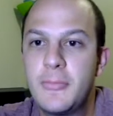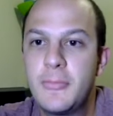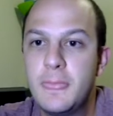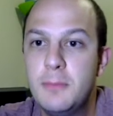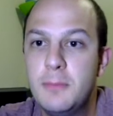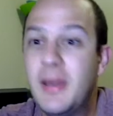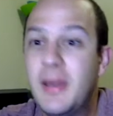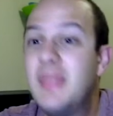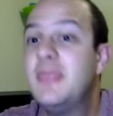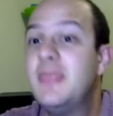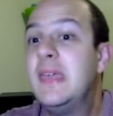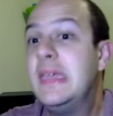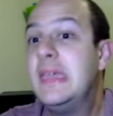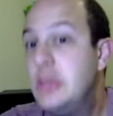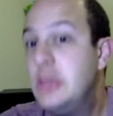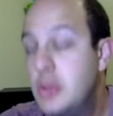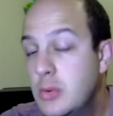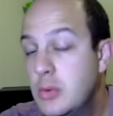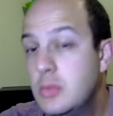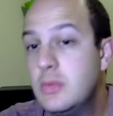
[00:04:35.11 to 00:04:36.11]
but they
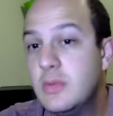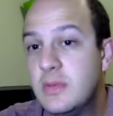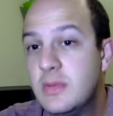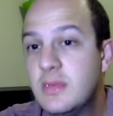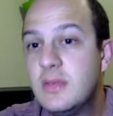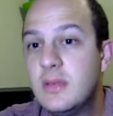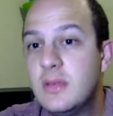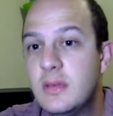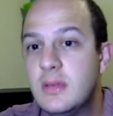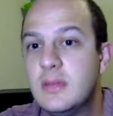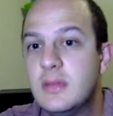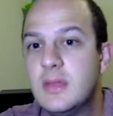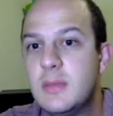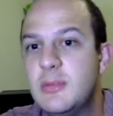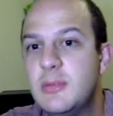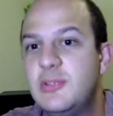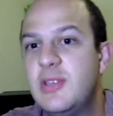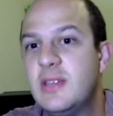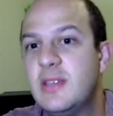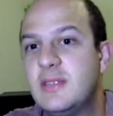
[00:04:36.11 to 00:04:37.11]
use the
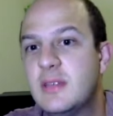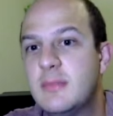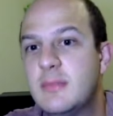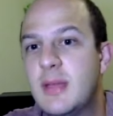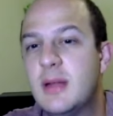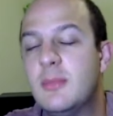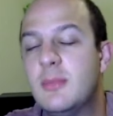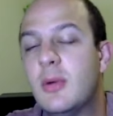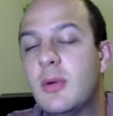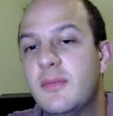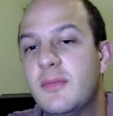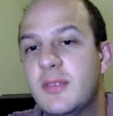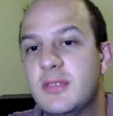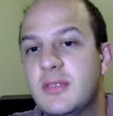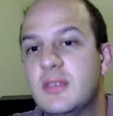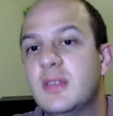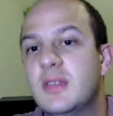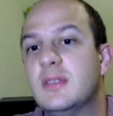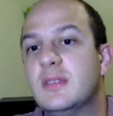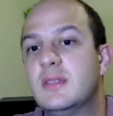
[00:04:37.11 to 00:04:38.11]
Majestic
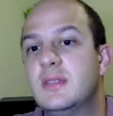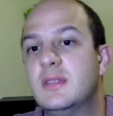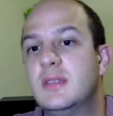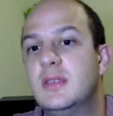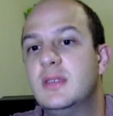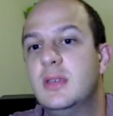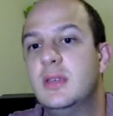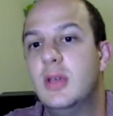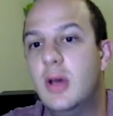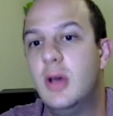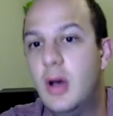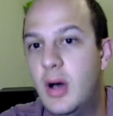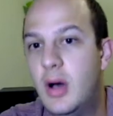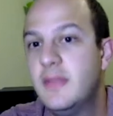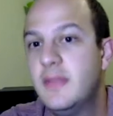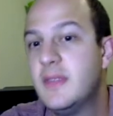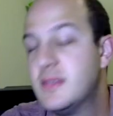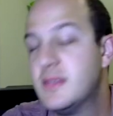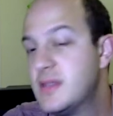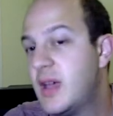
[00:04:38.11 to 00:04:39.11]
Metamorphosis on
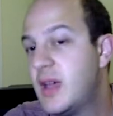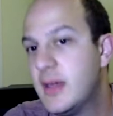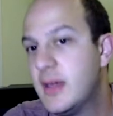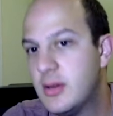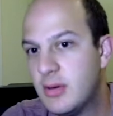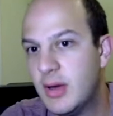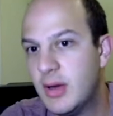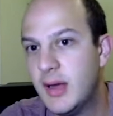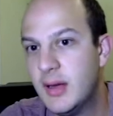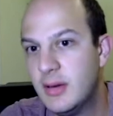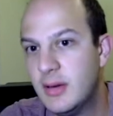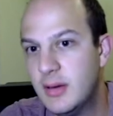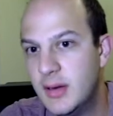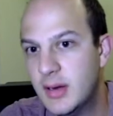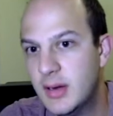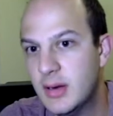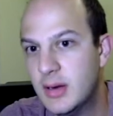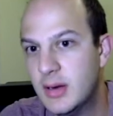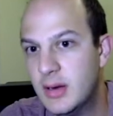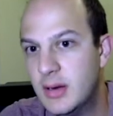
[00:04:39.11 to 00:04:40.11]
the Skycrier
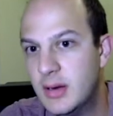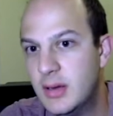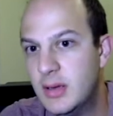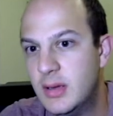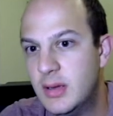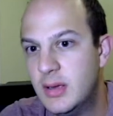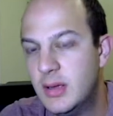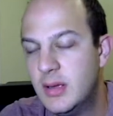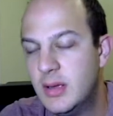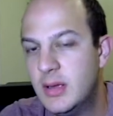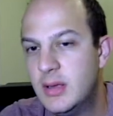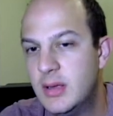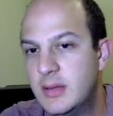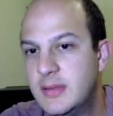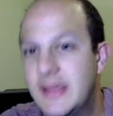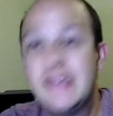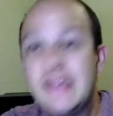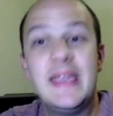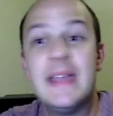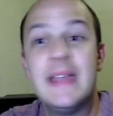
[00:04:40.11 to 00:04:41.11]
here.
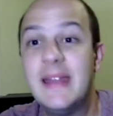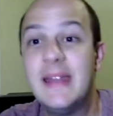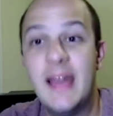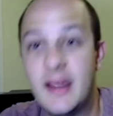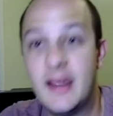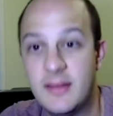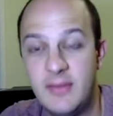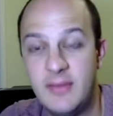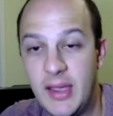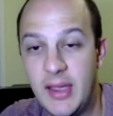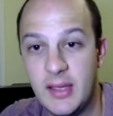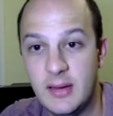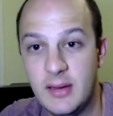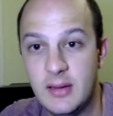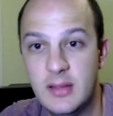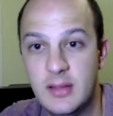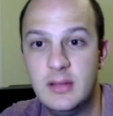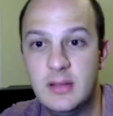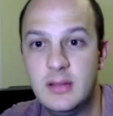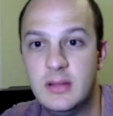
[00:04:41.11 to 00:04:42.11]
They get it out of hand.
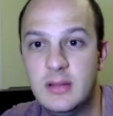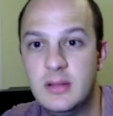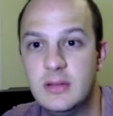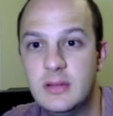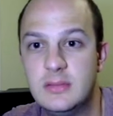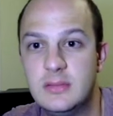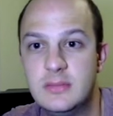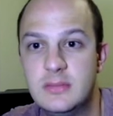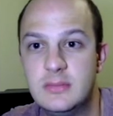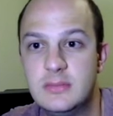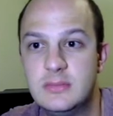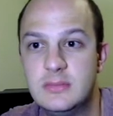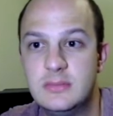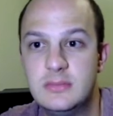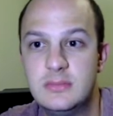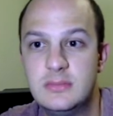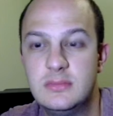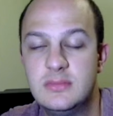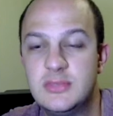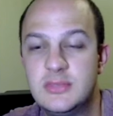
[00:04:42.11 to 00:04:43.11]

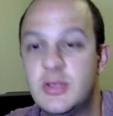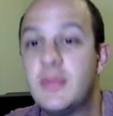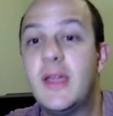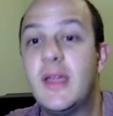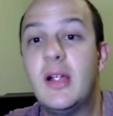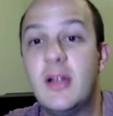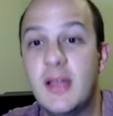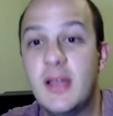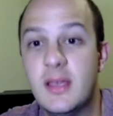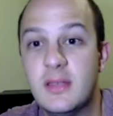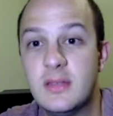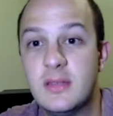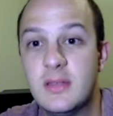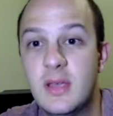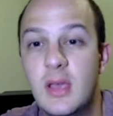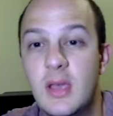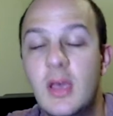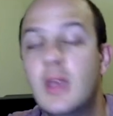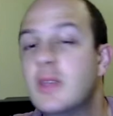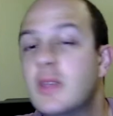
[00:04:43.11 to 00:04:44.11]
So there it is.
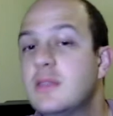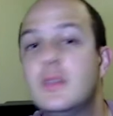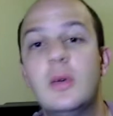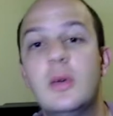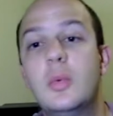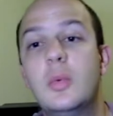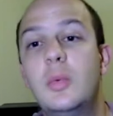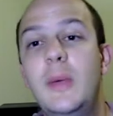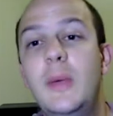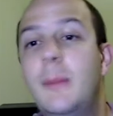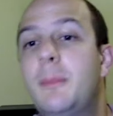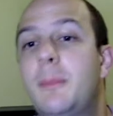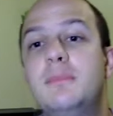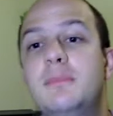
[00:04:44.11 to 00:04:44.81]
So we